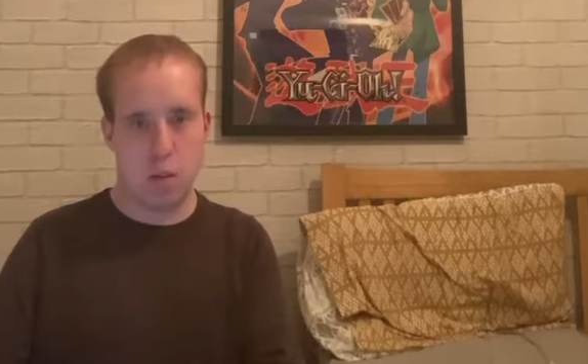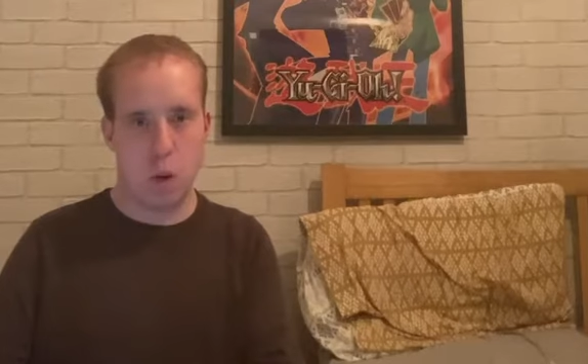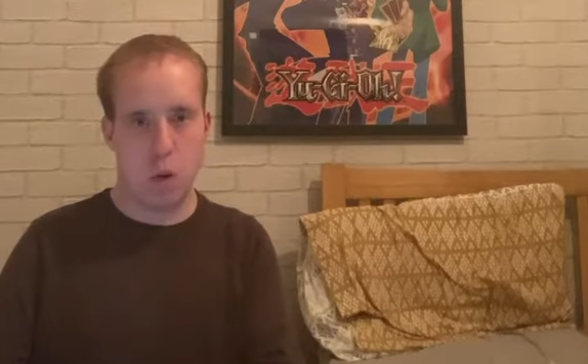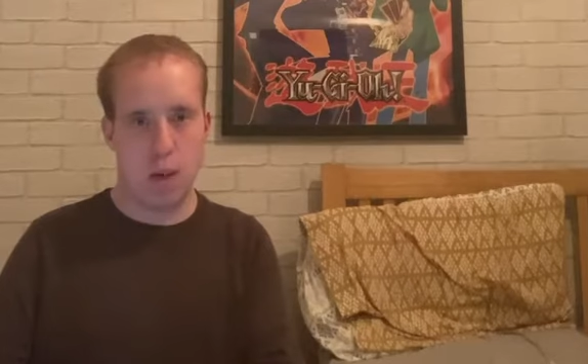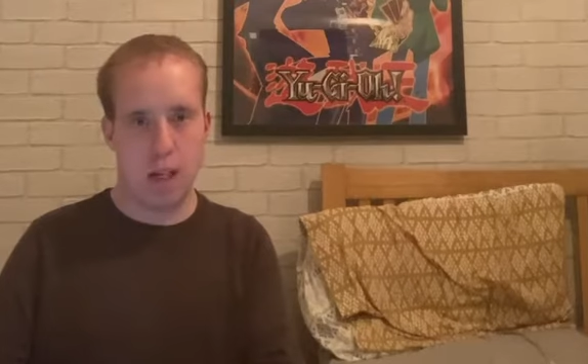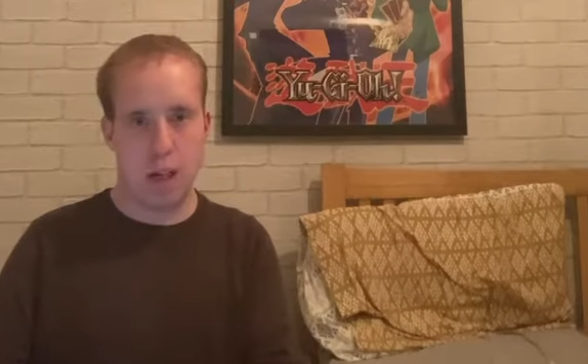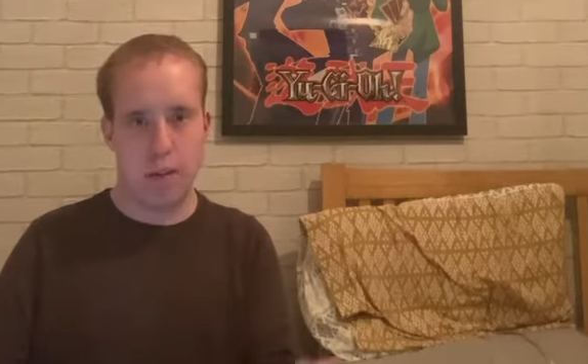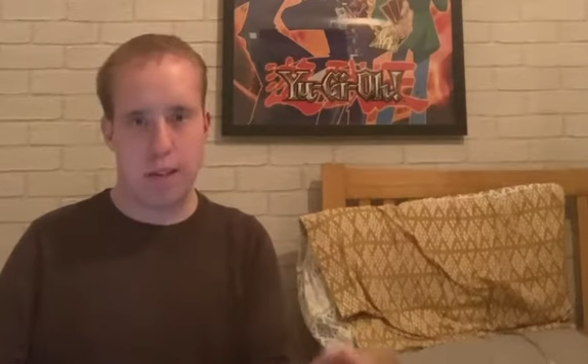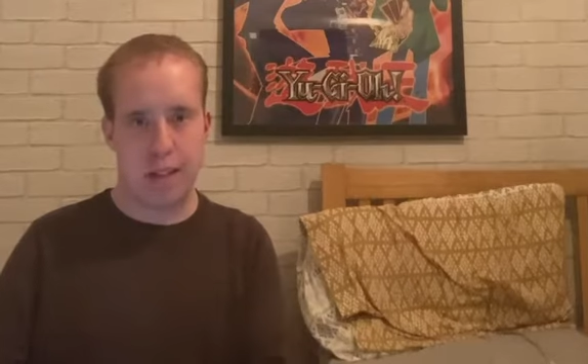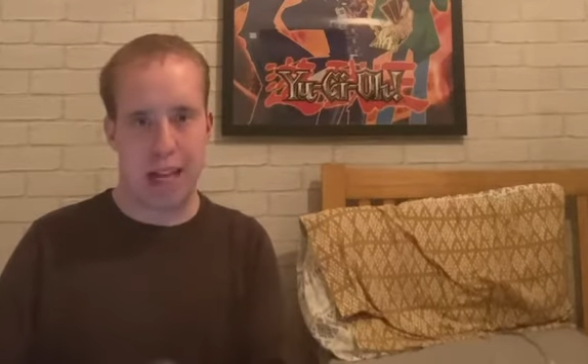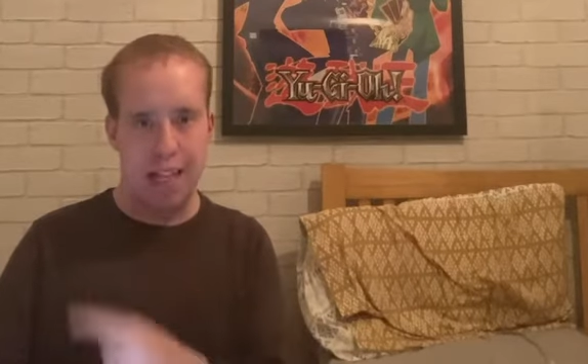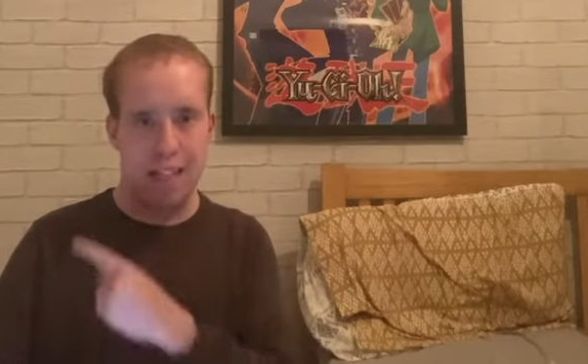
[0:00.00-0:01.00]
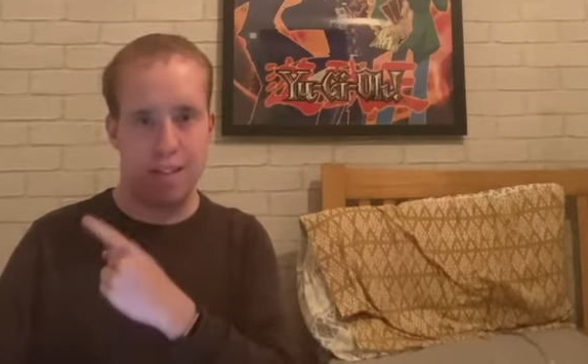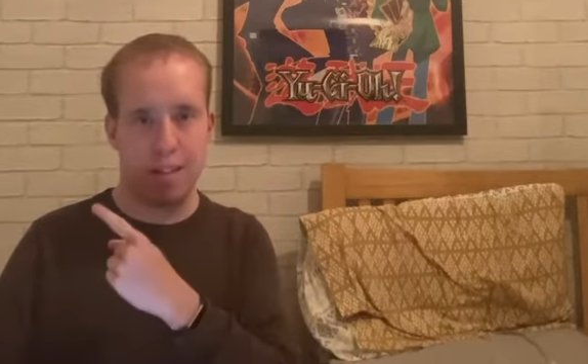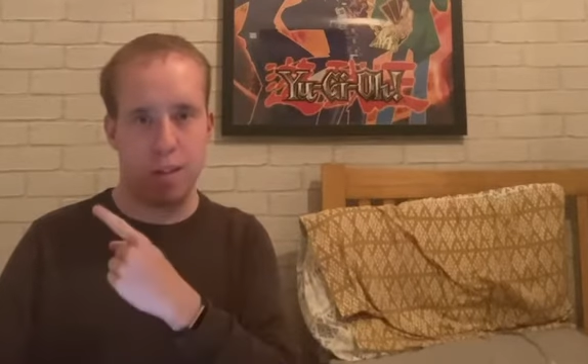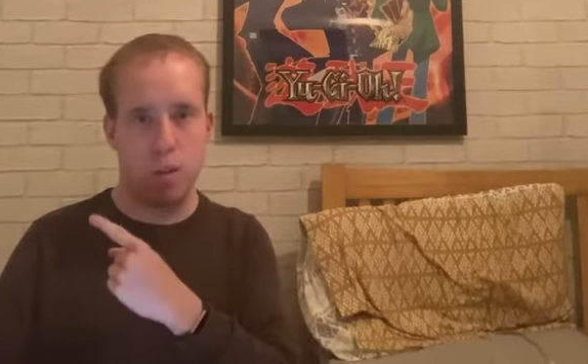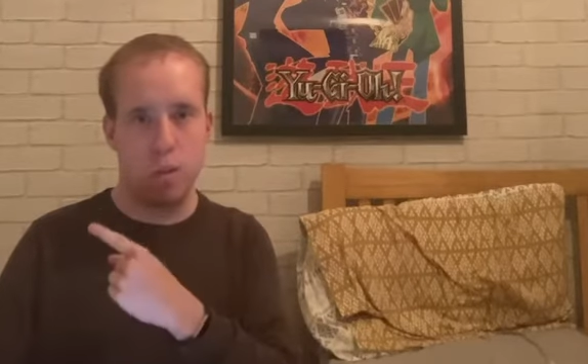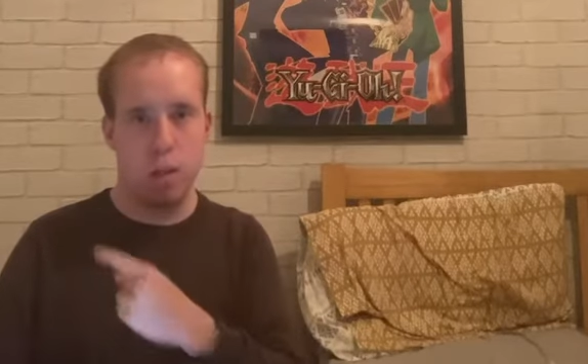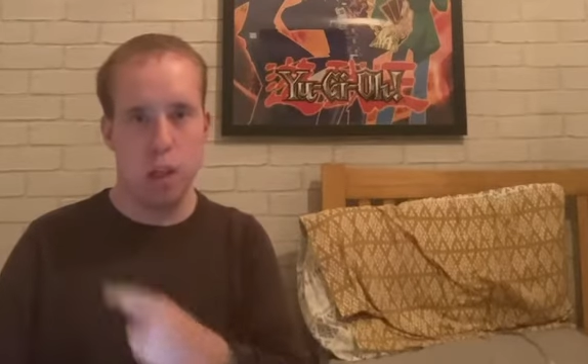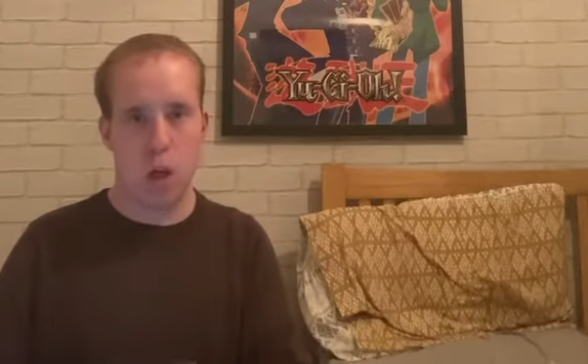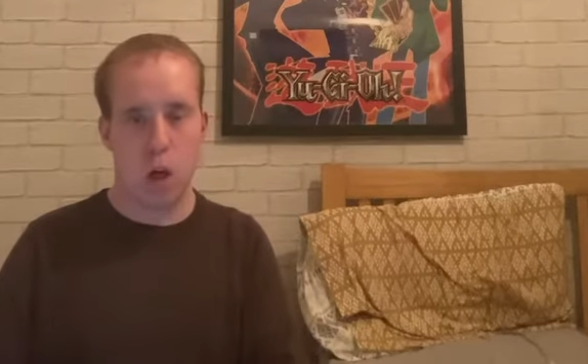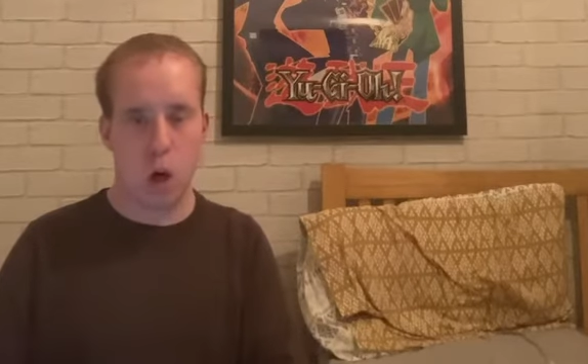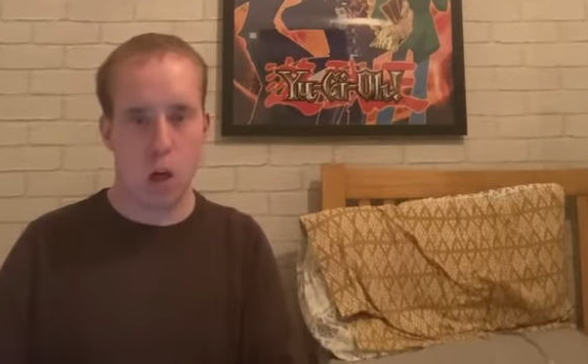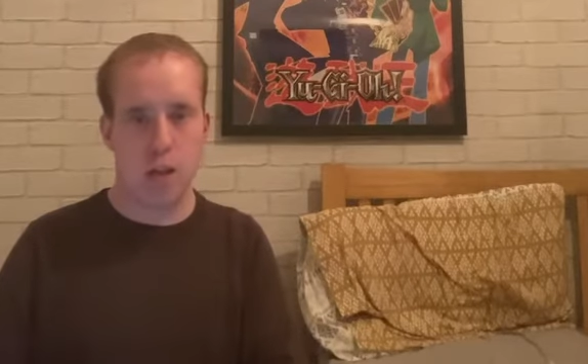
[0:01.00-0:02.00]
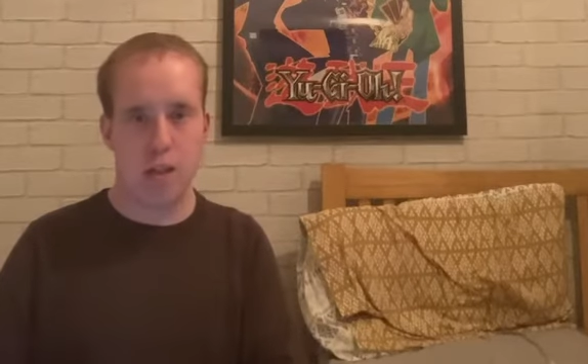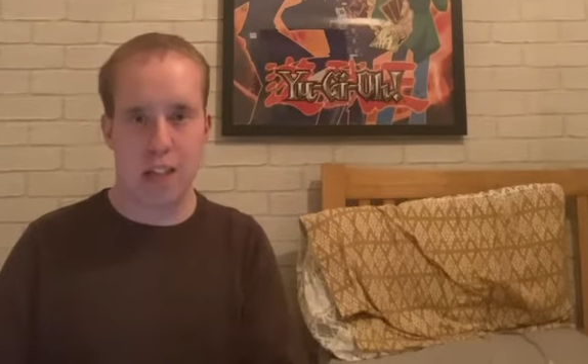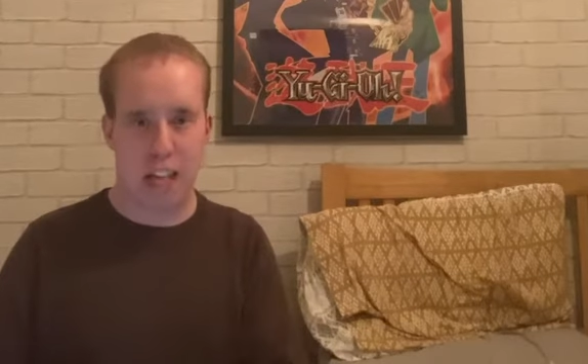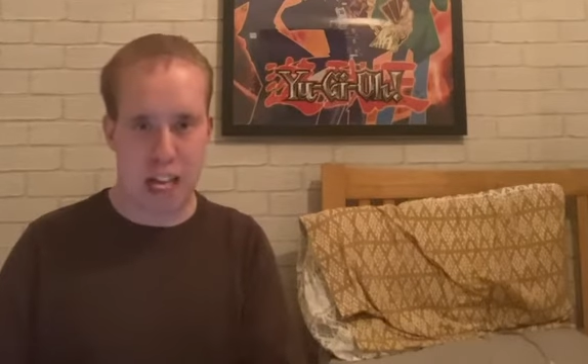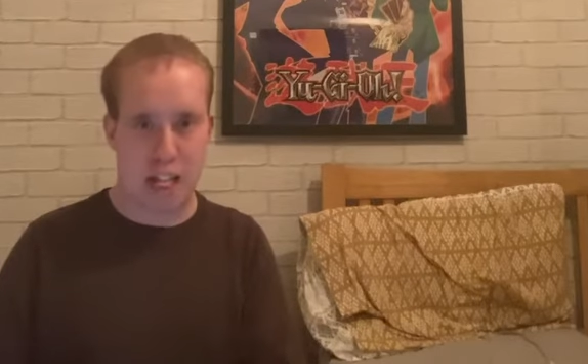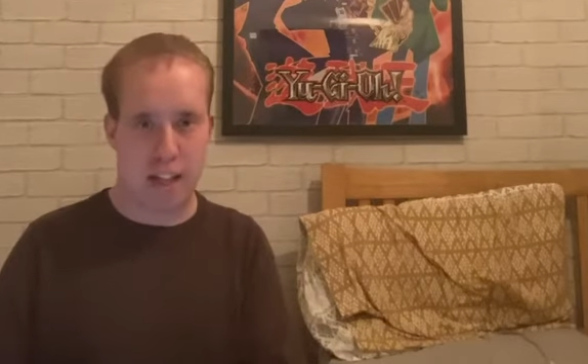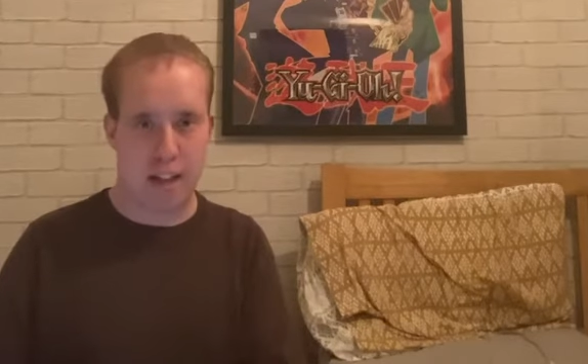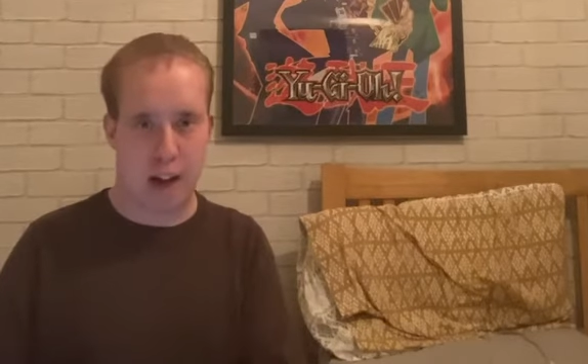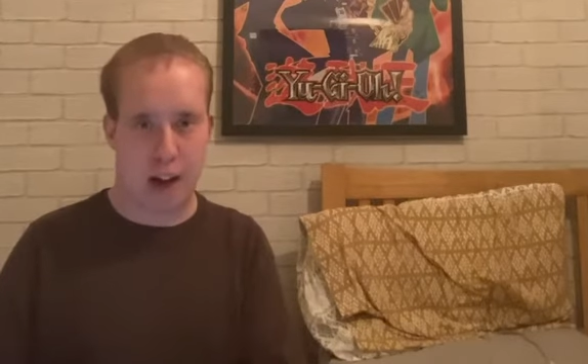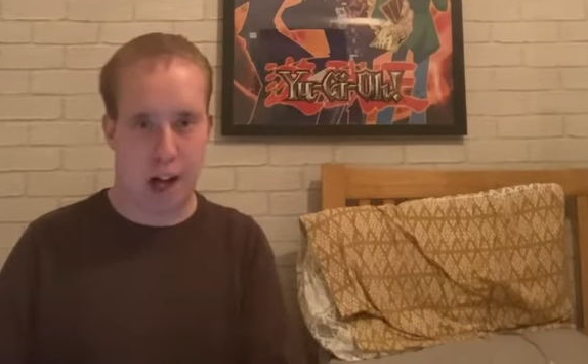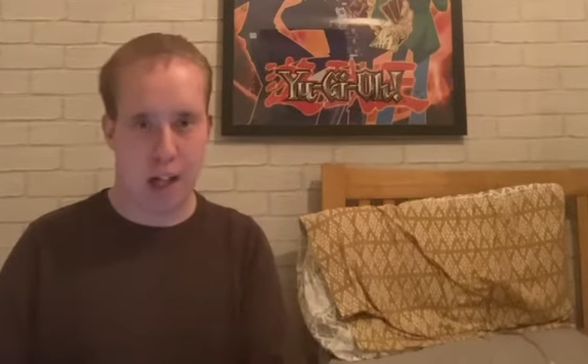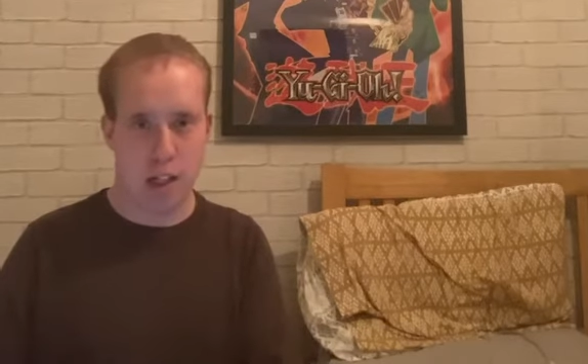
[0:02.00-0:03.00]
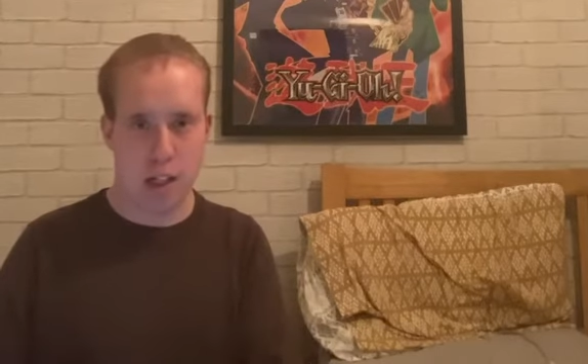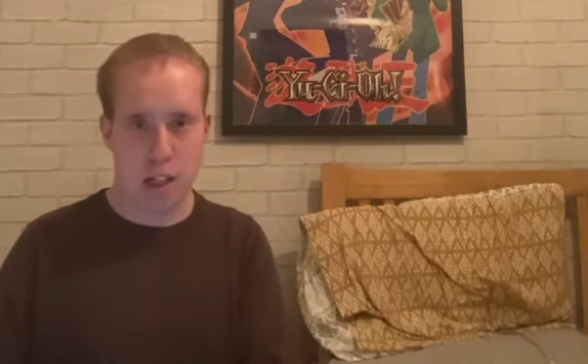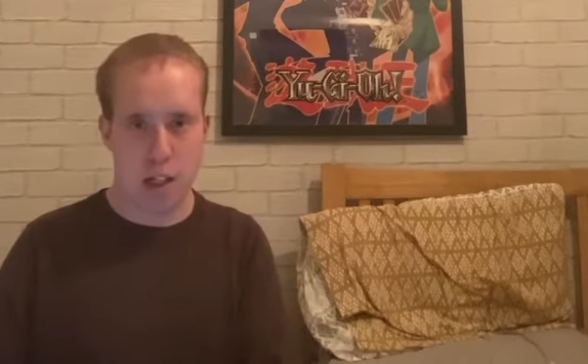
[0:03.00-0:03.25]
morning of stellar tunes on KidStar.